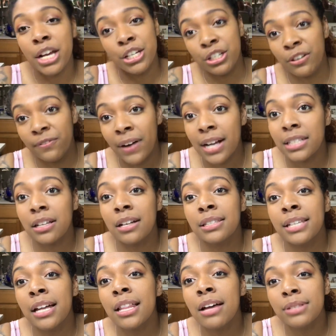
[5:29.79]
She finds
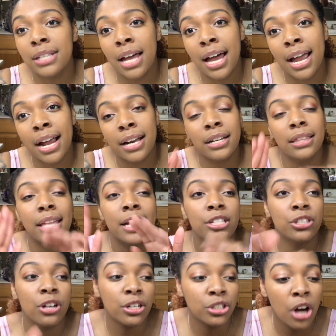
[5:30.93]
Dontel outside. They
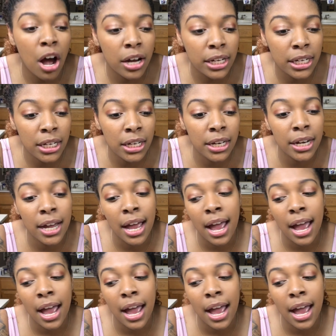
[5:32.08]
start talking.